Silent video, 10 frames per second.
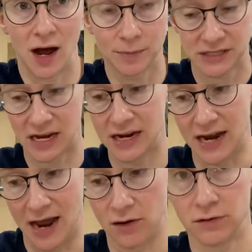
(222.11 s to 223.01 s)
upside
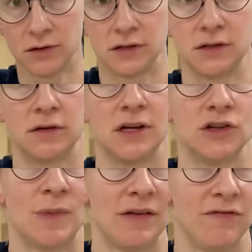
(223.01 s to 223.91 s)
down. So
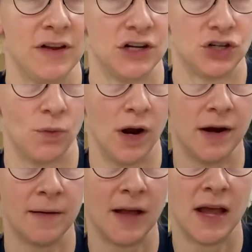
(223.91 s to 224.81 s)
here's my finished one.